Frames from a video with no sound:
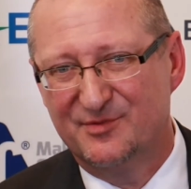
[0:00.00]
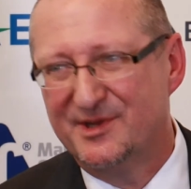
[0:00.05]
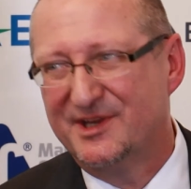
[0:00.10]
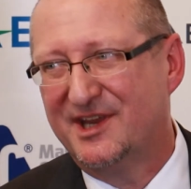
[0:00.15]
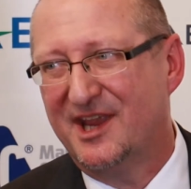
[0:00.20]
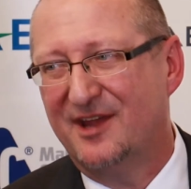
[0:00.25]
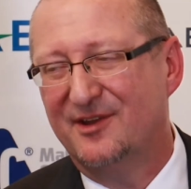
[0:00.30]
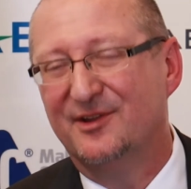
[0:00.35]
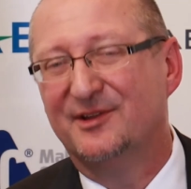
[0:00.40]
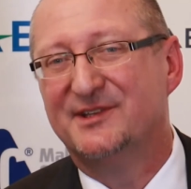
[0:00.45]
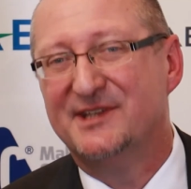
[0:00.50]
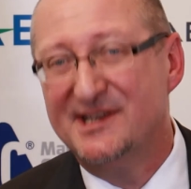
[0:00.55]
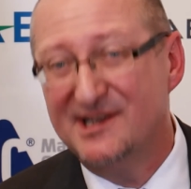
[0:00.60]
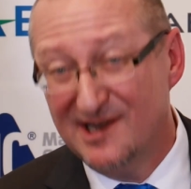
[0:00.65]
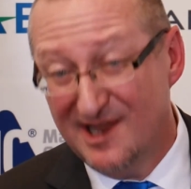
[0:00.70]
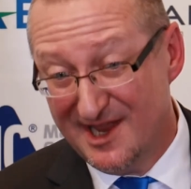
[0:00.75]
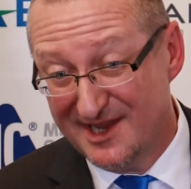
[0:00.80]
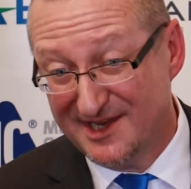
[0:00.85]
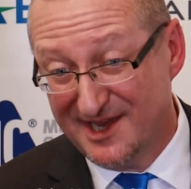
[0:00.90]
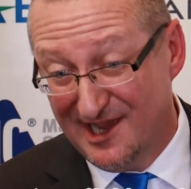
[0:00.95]
We cannot heat
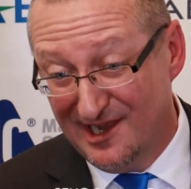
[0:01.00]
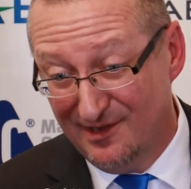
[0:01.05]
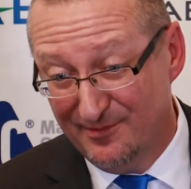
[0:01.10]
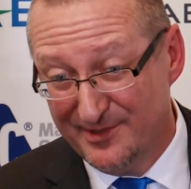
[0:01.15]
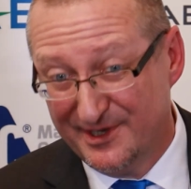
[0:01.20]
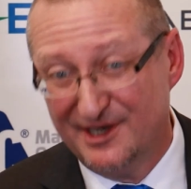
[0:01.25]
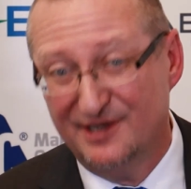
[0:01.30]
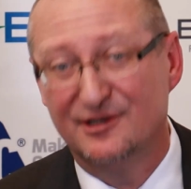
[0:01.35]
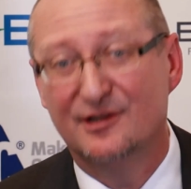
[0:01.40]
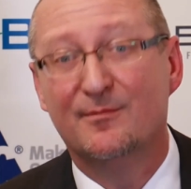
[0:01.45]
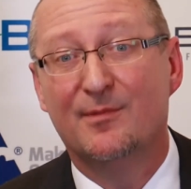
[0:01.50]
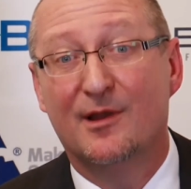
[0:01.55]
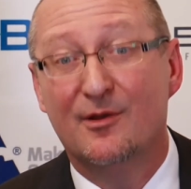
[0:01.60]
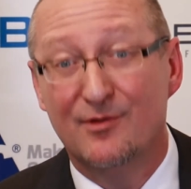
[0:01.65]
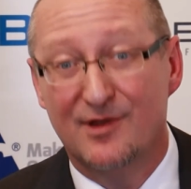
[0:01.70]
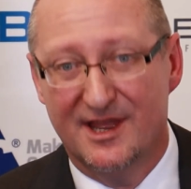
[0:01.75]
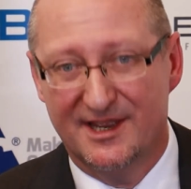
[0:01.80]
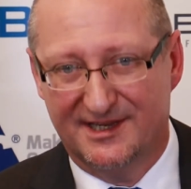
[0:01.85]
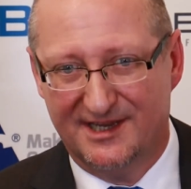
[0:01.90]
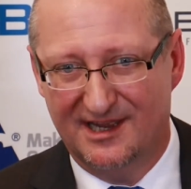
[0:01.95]
like hell, we cannot blow
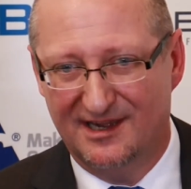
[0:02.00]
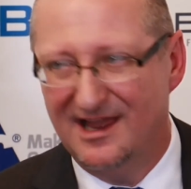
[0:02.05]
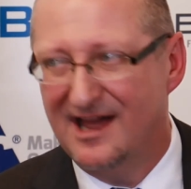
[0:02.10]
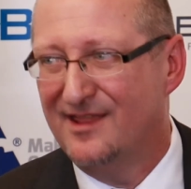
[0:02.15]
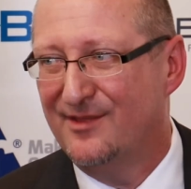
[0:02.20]
like hell.